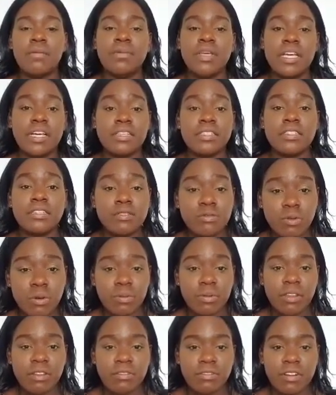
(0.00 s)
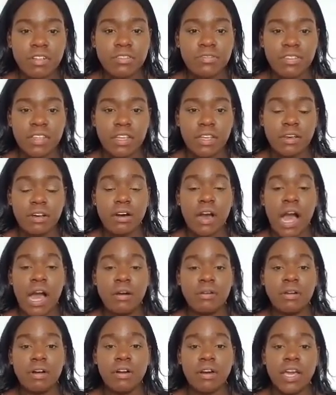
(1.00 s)
because this will be the first video,
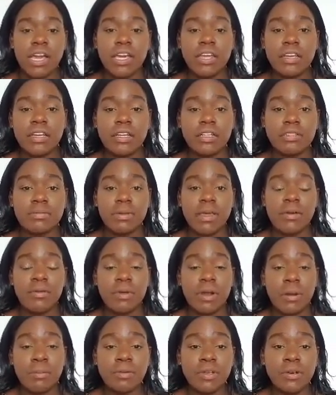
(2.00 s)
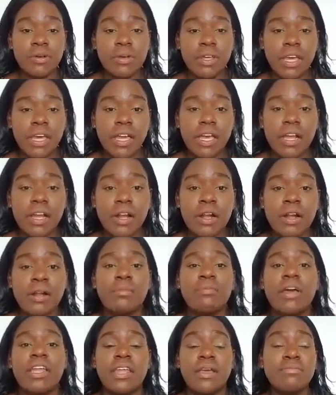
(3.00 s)
I will go ahead and explain what I'm doing
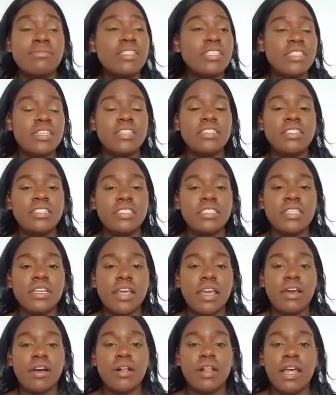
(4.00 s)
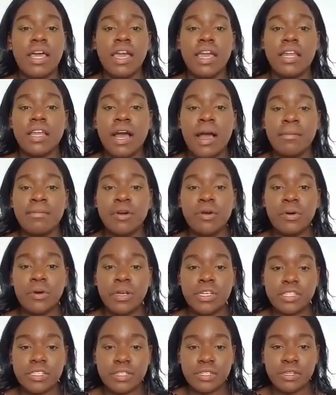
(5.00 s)
here. My name is Teesha Janelle, and I'm
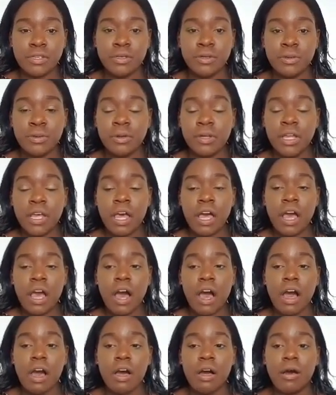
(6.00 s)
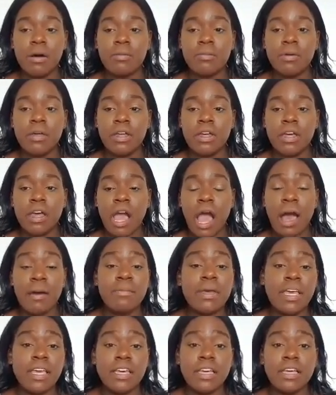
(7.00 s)
going to I'm
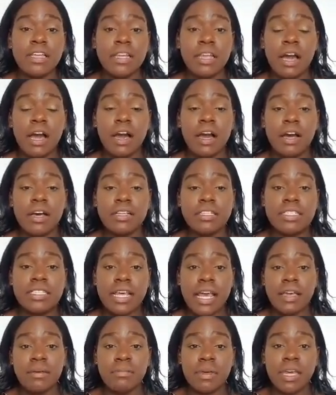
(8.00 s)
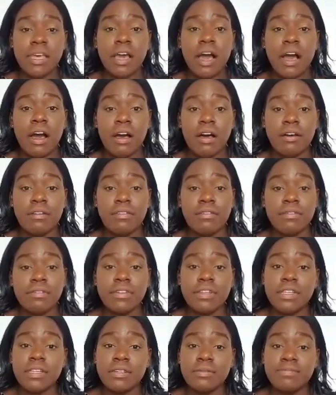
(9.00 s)
making a segment of,
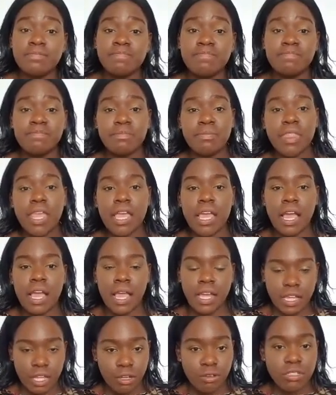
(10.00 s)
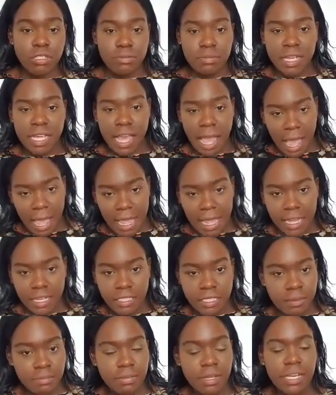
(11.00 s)
it used to be
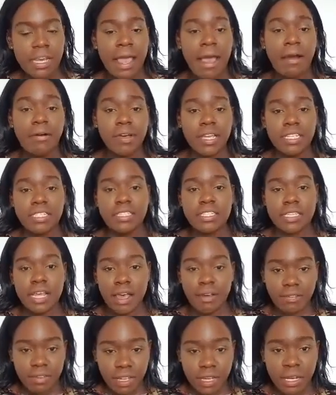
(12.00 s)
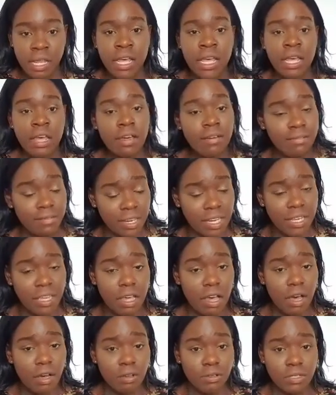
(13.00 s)
8, but now it's 7
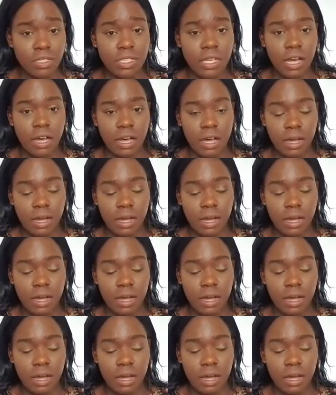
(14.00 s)
videos